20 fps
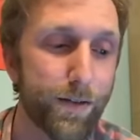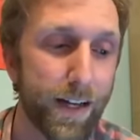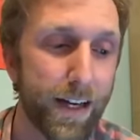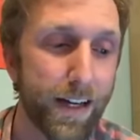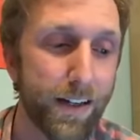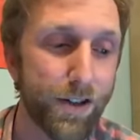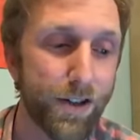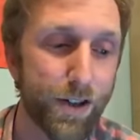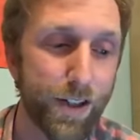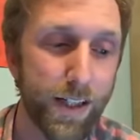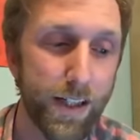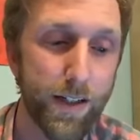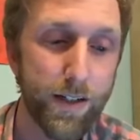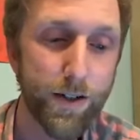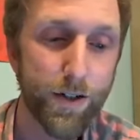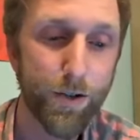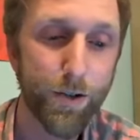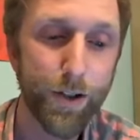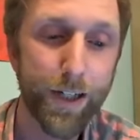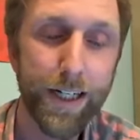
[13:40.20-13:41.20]
HD
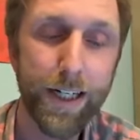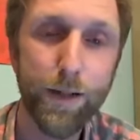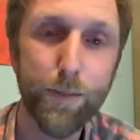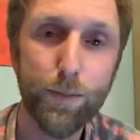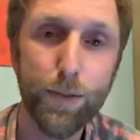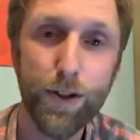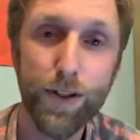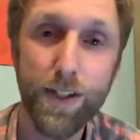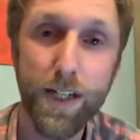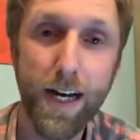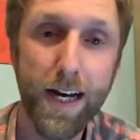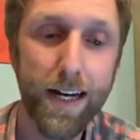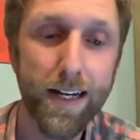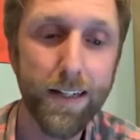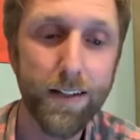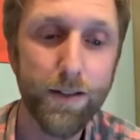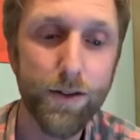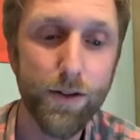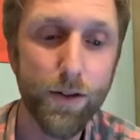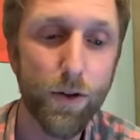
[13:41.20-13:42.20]
screen
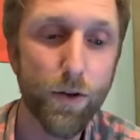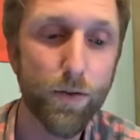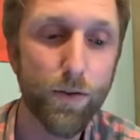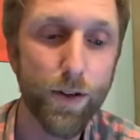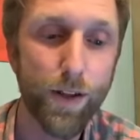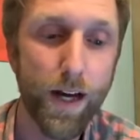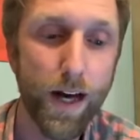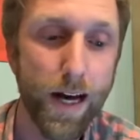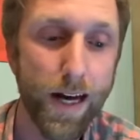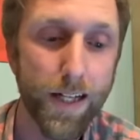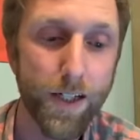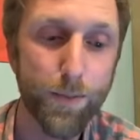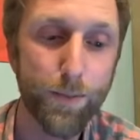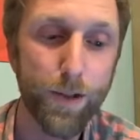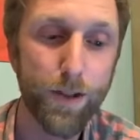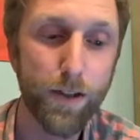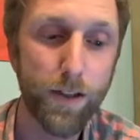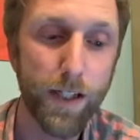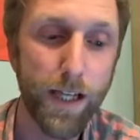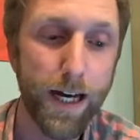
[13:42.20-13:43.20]
presides over the
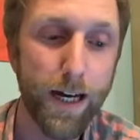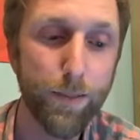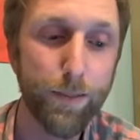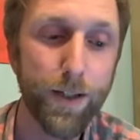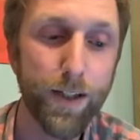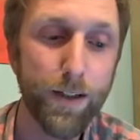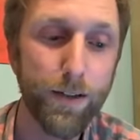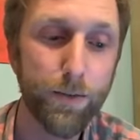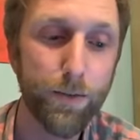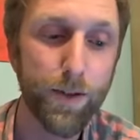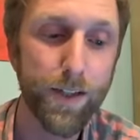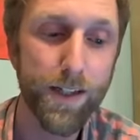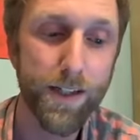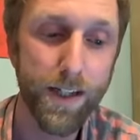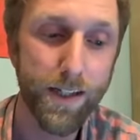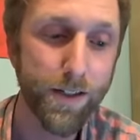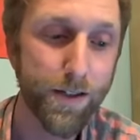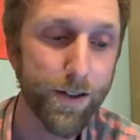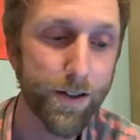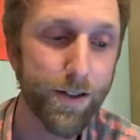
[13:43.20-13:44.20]
hospital lobby with
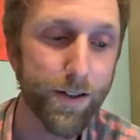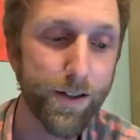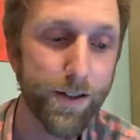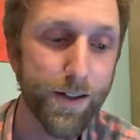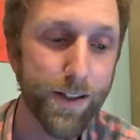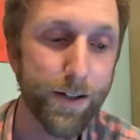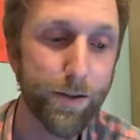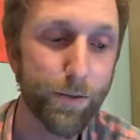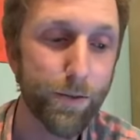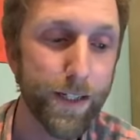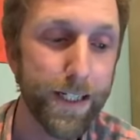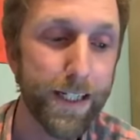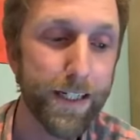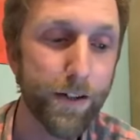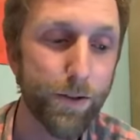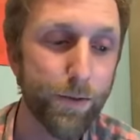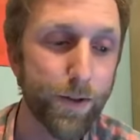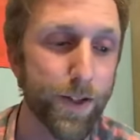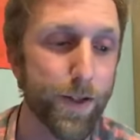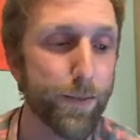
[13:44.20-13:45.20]
sensors that read
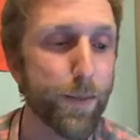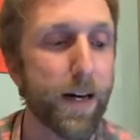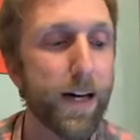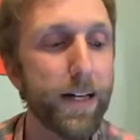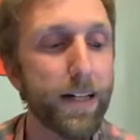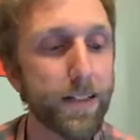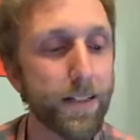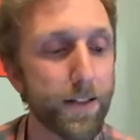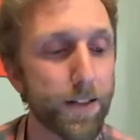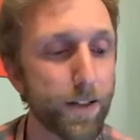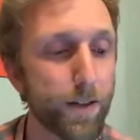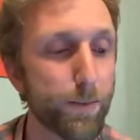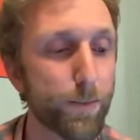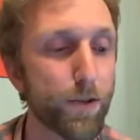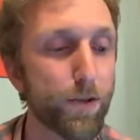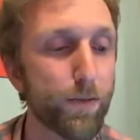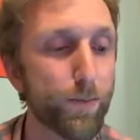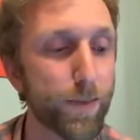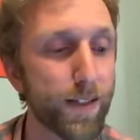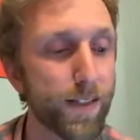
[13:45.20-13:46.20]
and respond to the
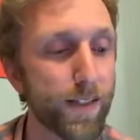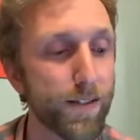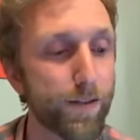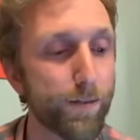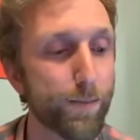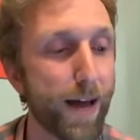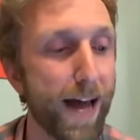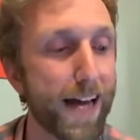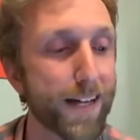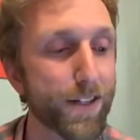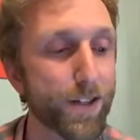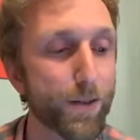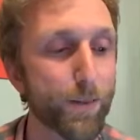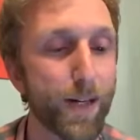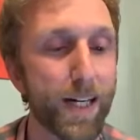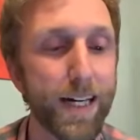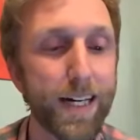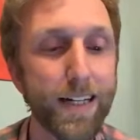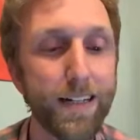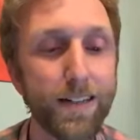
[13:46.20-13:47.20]
movements of
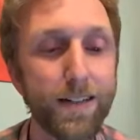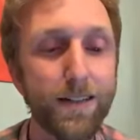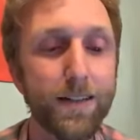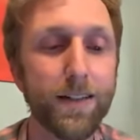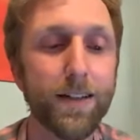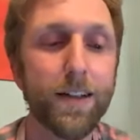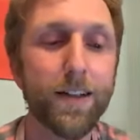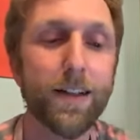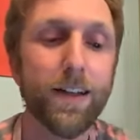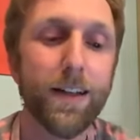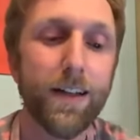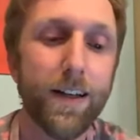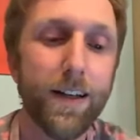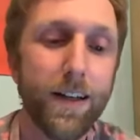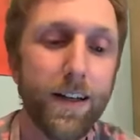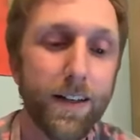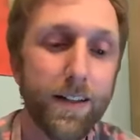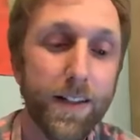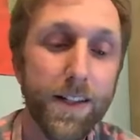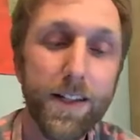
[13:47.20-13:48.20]
passerbys.
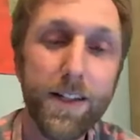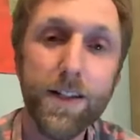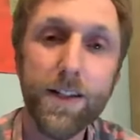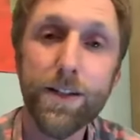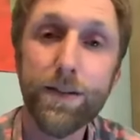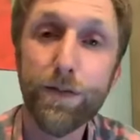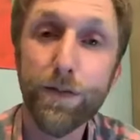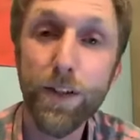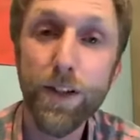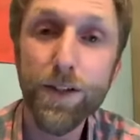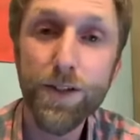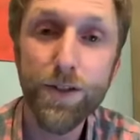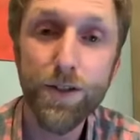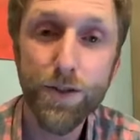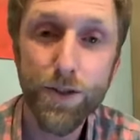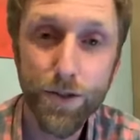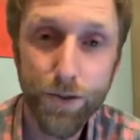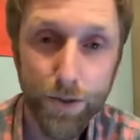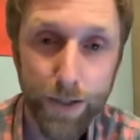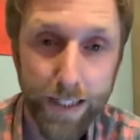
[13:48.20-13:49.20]
This is the first
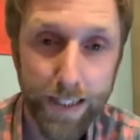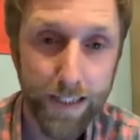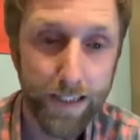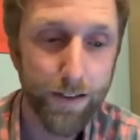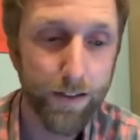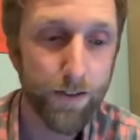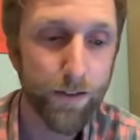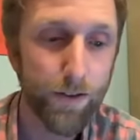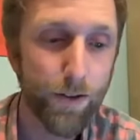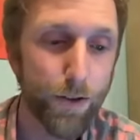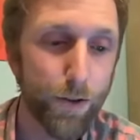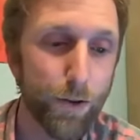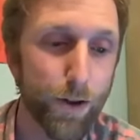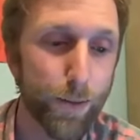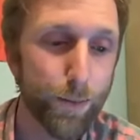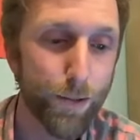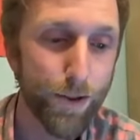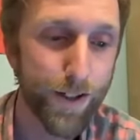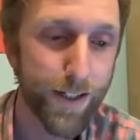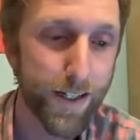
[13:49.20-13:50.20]
screen you are
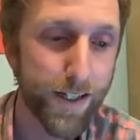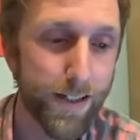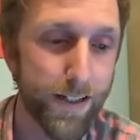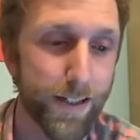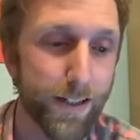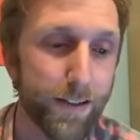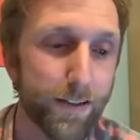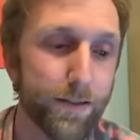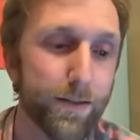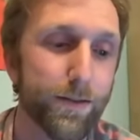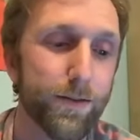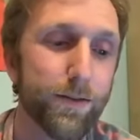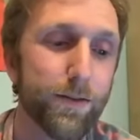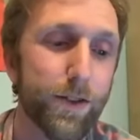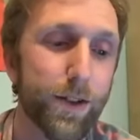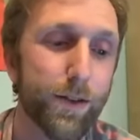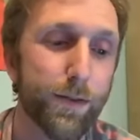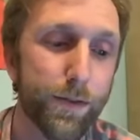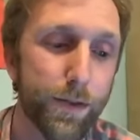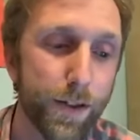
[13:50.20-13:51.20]
presented,
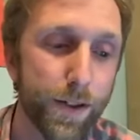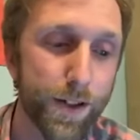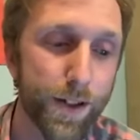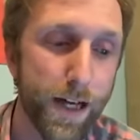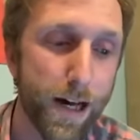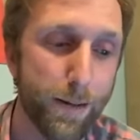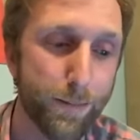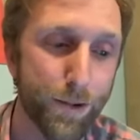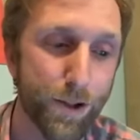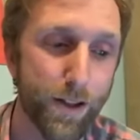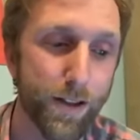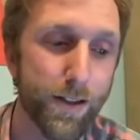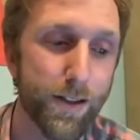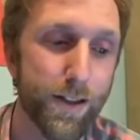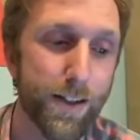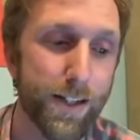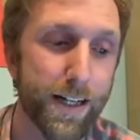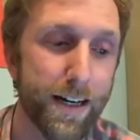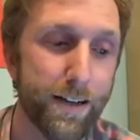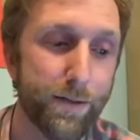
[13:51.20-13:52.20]
your first option
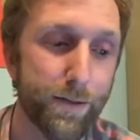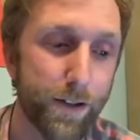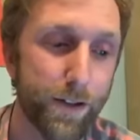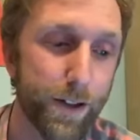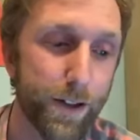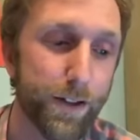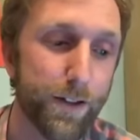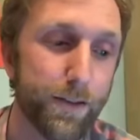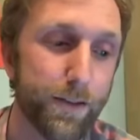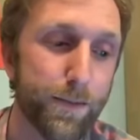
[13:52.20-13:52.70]
to divert.